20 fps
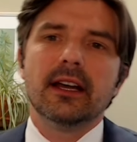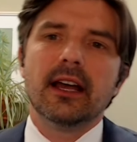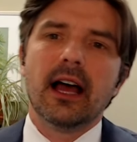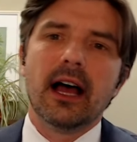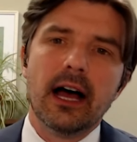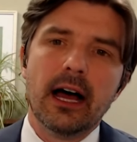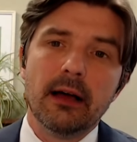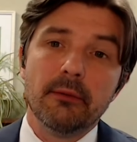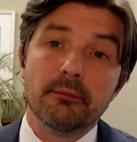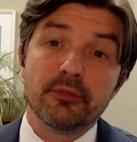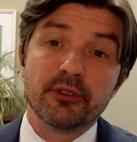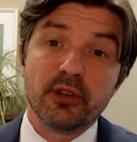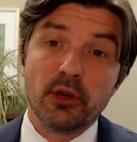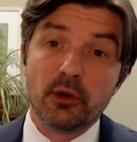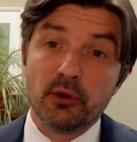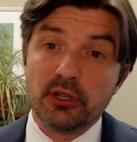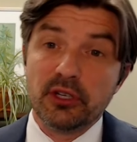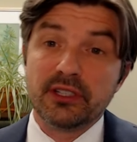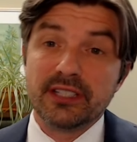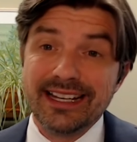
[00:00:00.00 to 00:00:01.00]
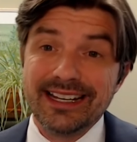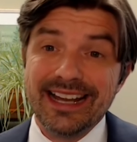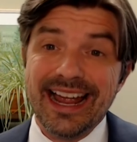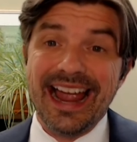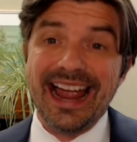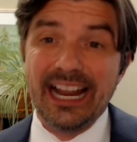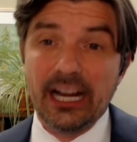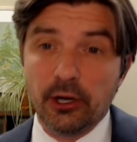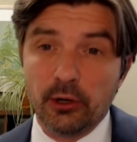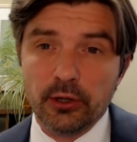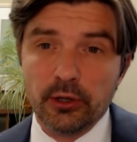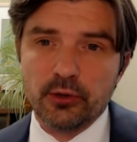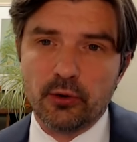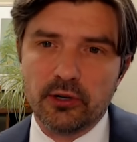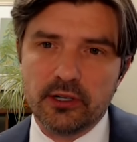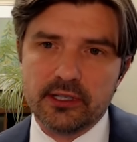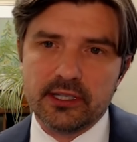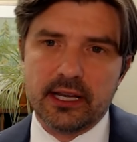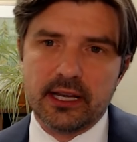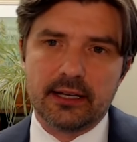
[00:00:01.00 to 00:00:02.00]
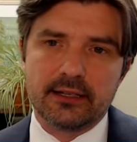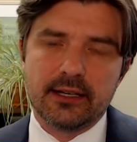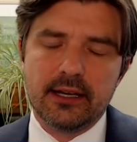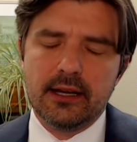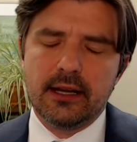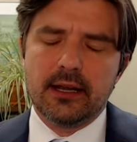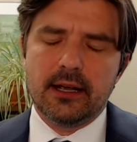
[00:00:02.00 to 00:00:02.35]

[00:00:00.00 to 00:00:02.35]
Uh, so you tend to anchor towards that.